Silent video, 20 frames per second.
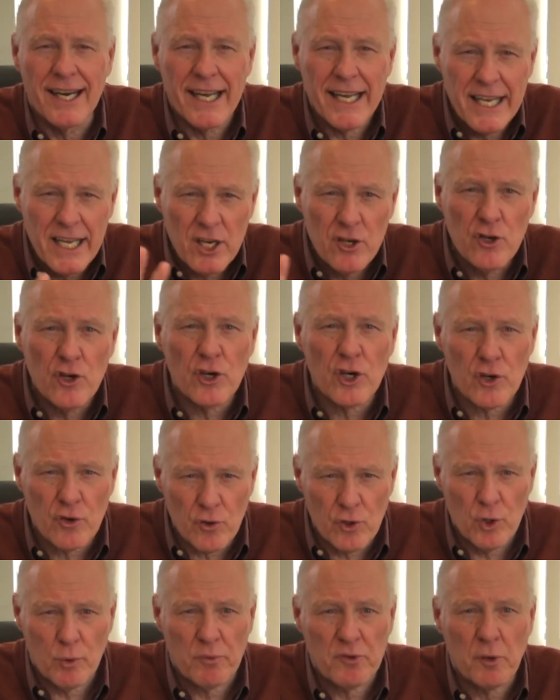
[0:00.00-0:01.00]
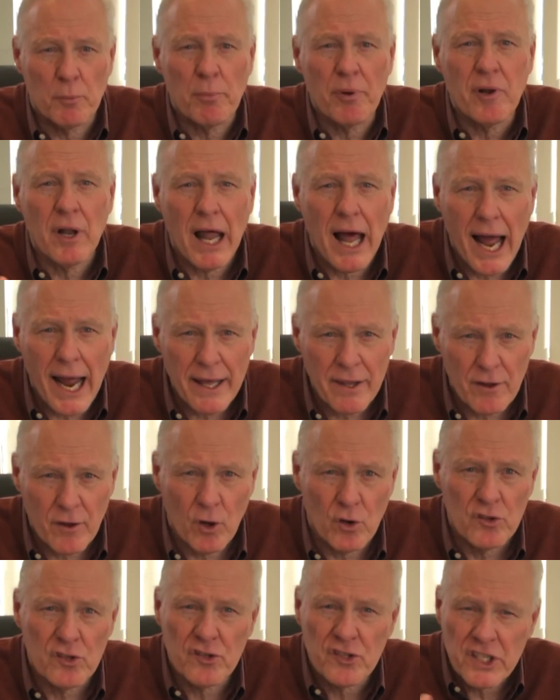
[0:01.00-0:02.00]
in your groups, apply
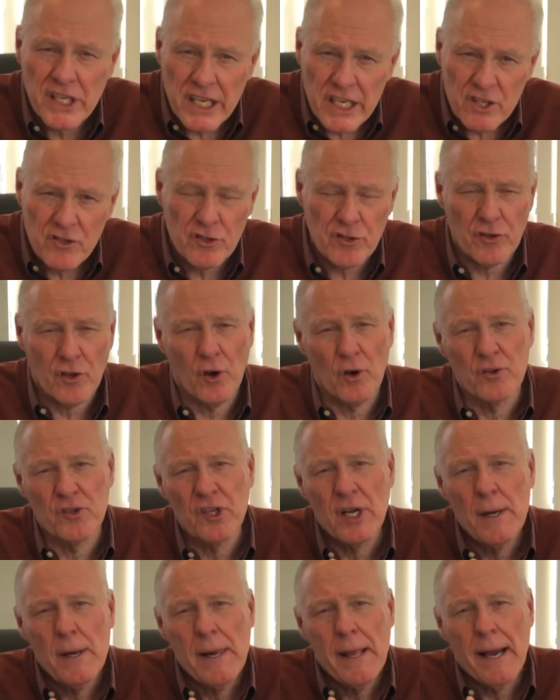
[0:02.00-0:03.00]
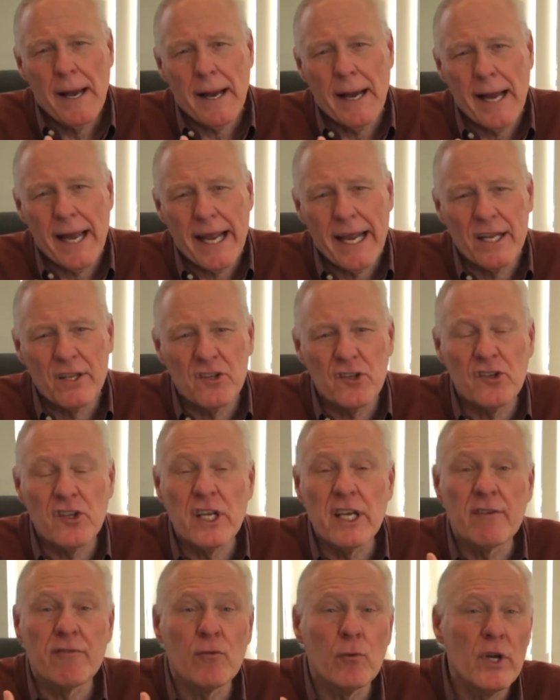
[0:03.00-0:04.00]
those, teach those, and
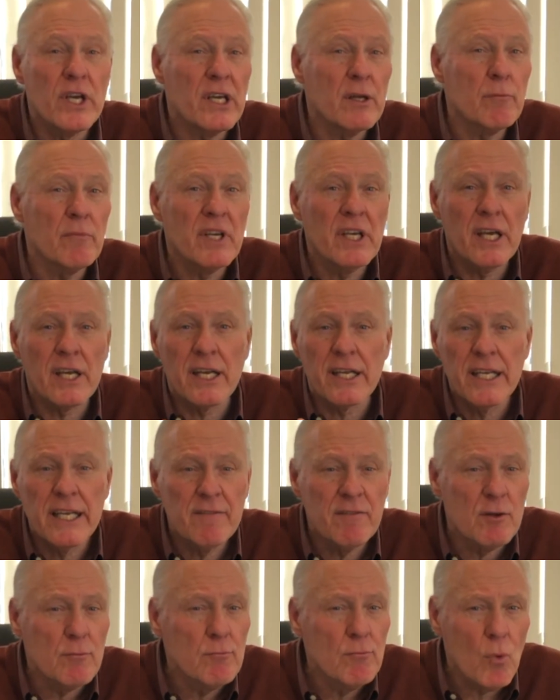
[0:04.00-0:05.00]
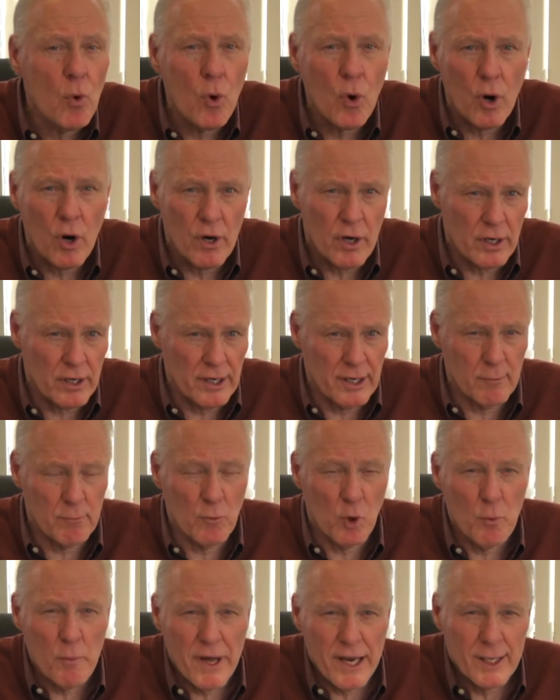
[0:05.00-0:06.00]
see if we can get even more
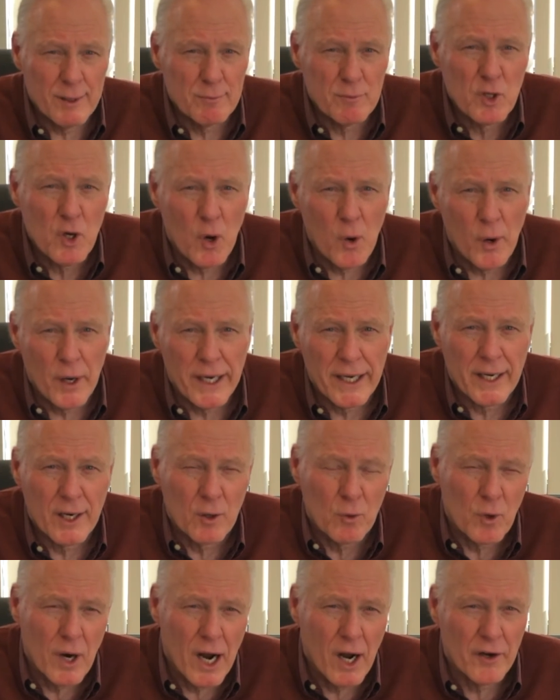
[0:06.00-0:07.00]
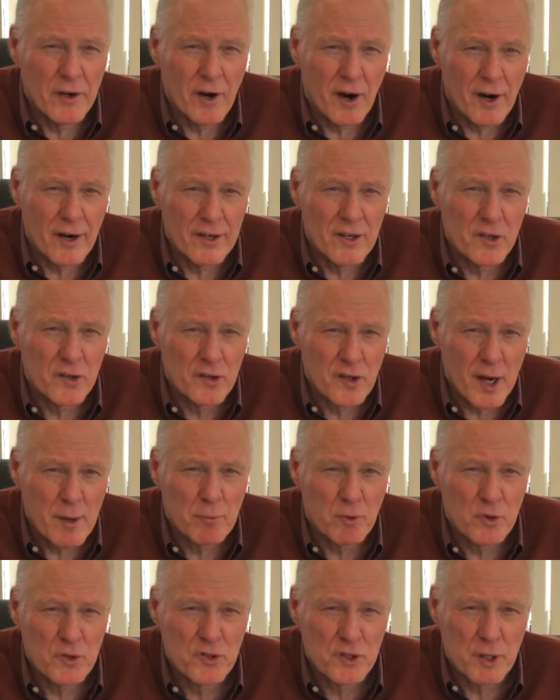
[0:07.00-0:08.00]
momentum going around our
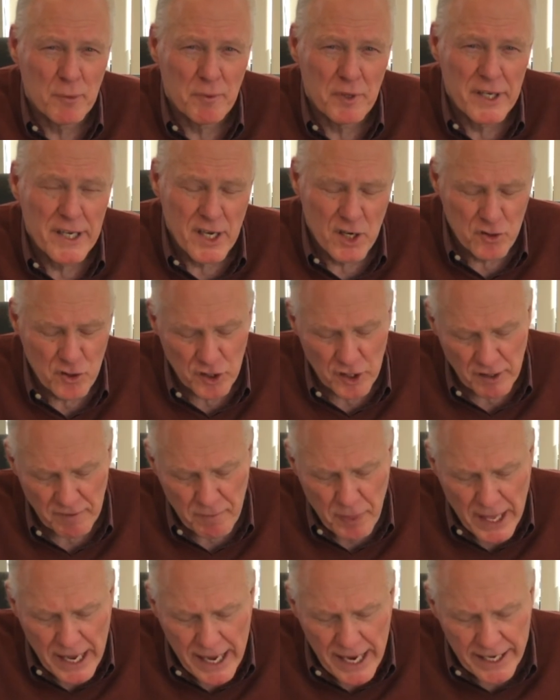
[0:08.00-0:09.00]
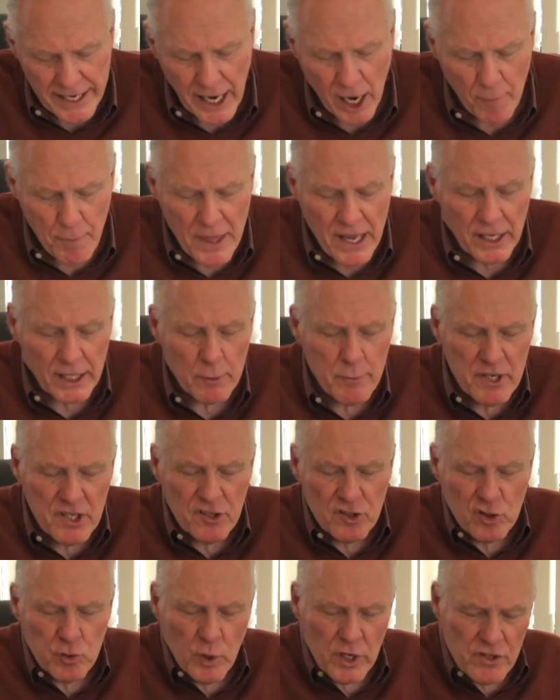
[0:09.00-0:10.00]
discipleship initiative. Now, let me
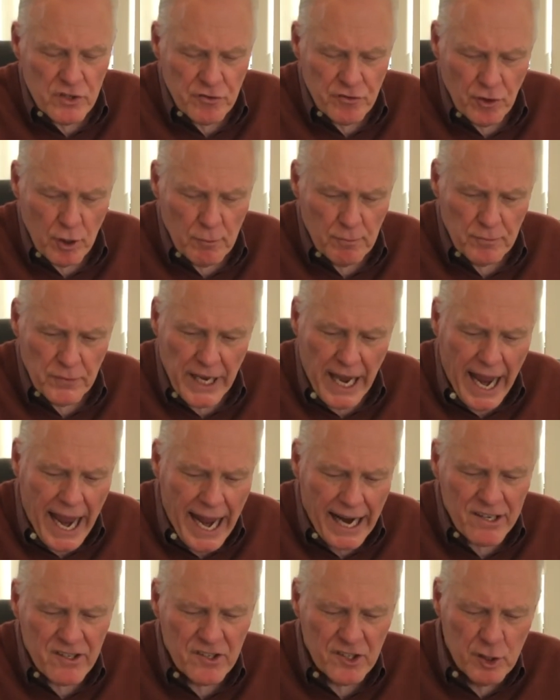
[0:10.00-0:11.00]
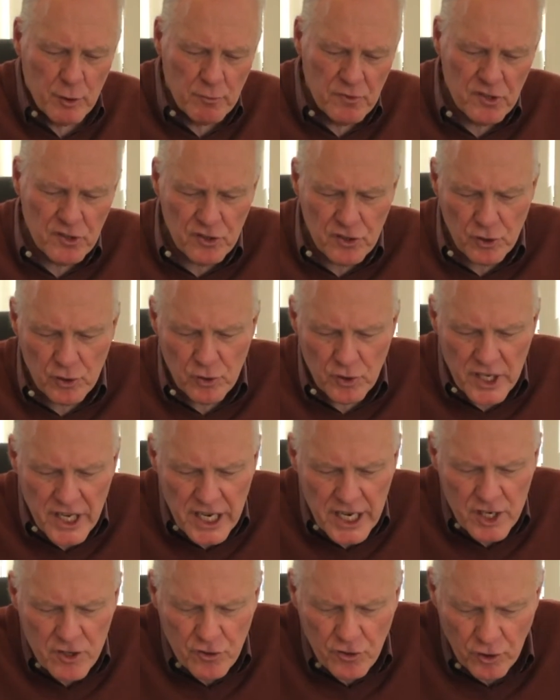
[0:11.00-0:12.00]
switch from axioms to
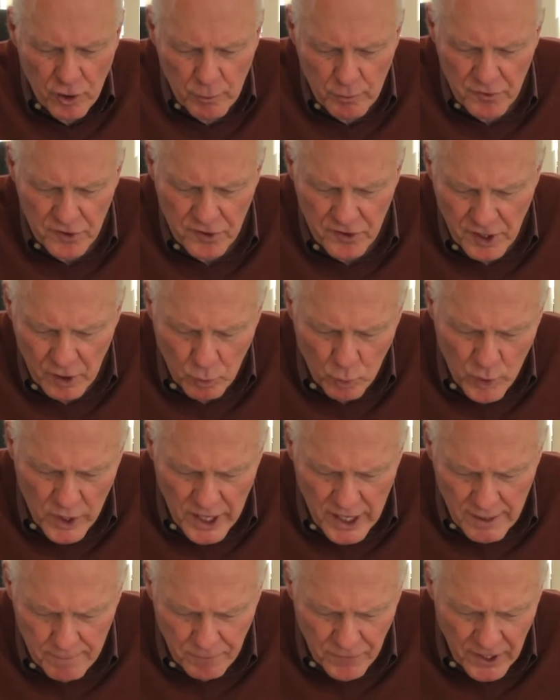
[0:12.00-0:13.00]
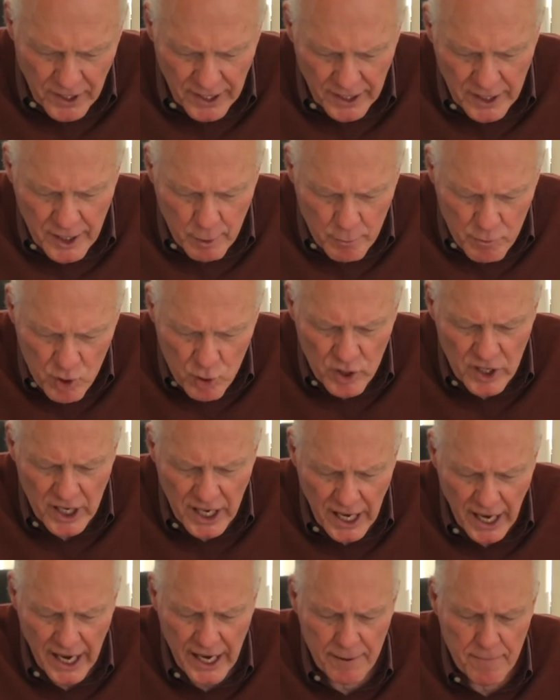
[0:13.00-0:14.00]
key terms that we
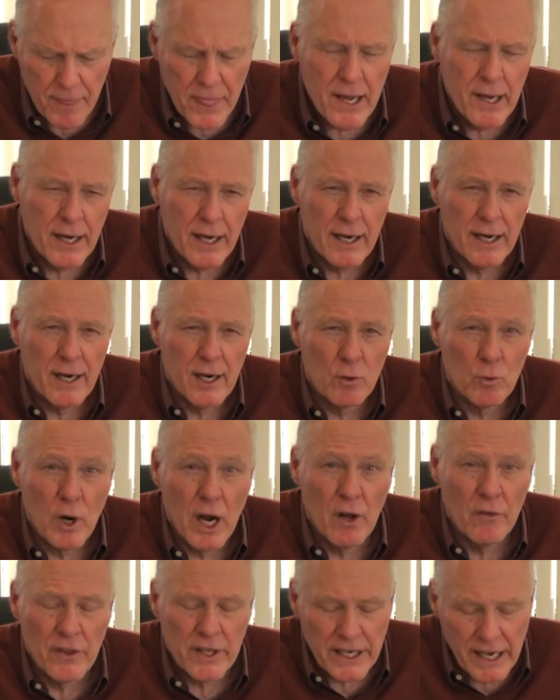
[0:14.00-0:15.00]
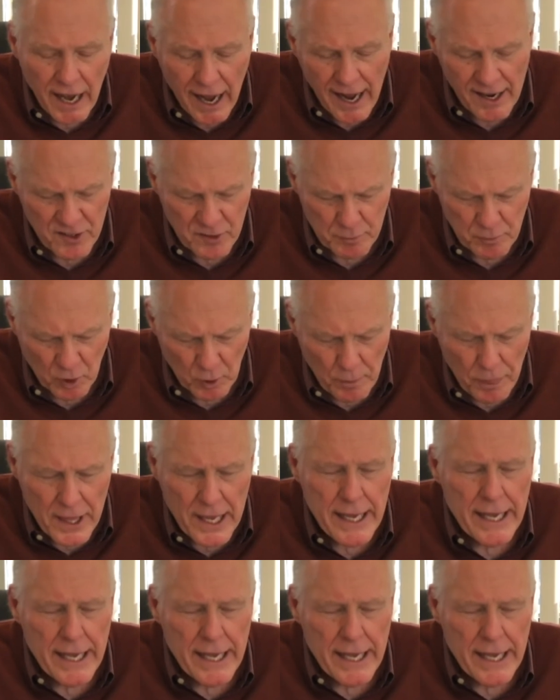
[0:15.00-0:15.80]
communicate around the gospel.